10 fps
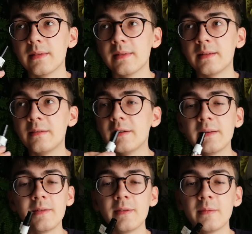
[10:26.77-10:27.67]
The dry
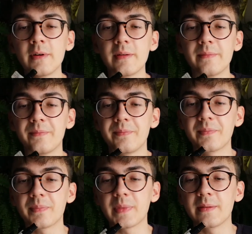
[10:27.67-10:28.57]
down is super
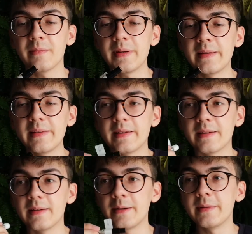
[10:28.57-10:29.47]
basic.
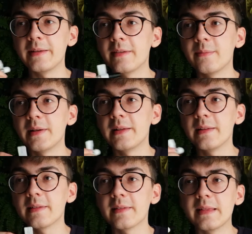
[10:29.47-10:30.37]
I mean, it
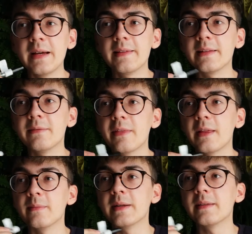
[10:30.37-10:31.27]
smells nice and
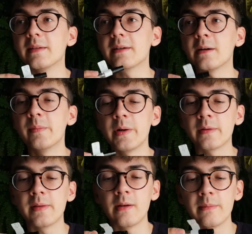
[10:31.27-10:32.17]
everything, but
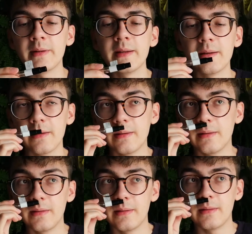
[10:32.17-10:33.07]
compared to the opening,
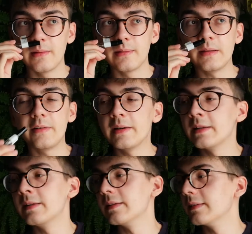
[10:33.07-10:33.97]
the dry
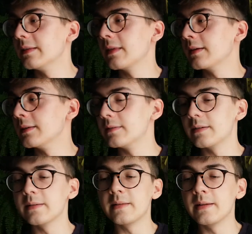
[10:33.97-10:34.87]
down is nothing
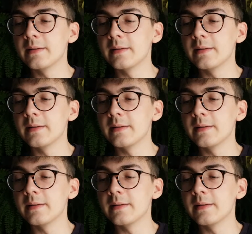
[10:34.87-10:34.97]
interesting.